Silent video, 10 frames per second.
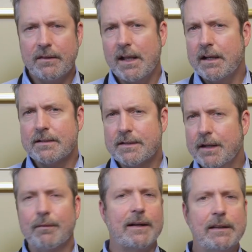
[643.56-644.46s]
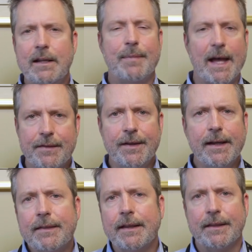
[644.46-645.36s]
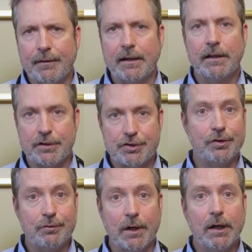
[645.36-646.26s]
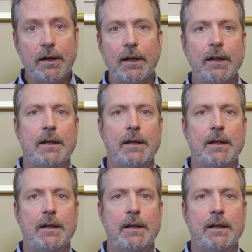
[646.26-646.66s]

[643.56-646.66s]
that it's theoretically a bad thing. I think theoretically it should work.